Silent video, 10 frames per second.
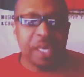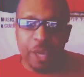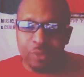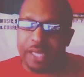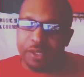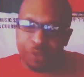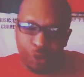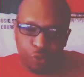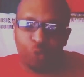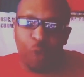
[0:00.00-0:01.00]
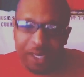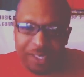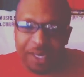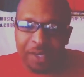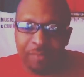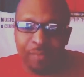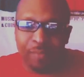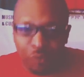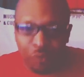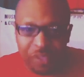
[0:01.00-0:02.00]
He was like the director of the
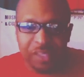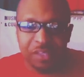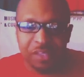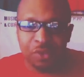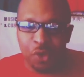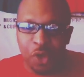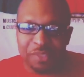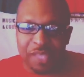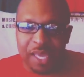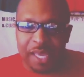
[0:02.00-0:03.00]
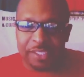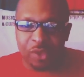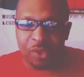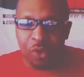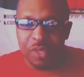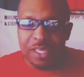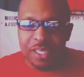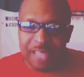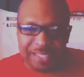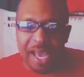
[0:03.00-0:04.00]
movie. You know what I'm saying? So
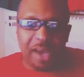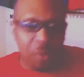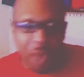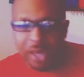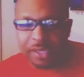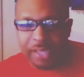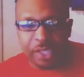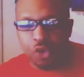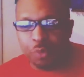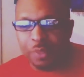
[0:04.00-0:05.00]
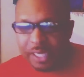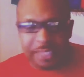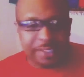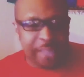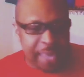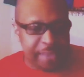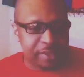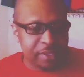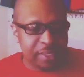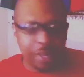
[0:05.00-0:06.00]
that's kind of where I looked at Cuban Linx. Like,
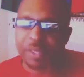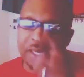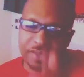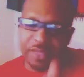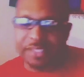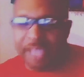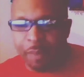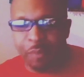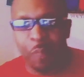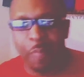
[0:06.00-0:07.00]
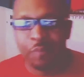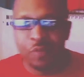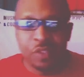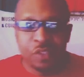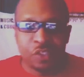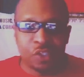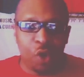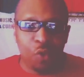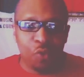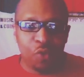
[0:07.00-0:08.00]
let me give another example.
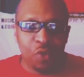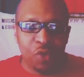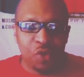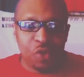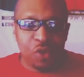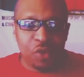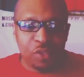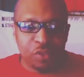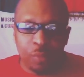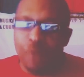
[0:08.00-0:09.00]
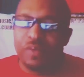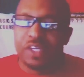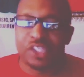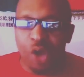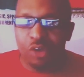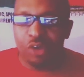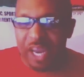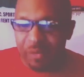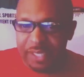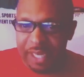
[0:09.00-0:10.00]
So, the movie The
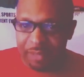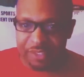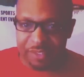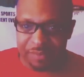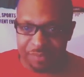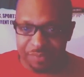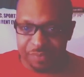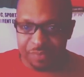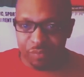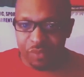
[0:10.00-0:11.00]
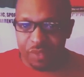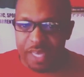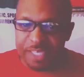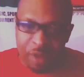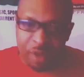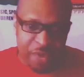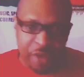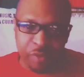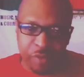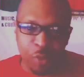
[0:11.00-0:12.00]
Shawshank Redemption. It's my
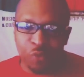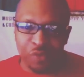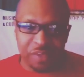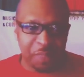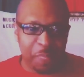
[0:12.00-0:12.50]
favorite movie.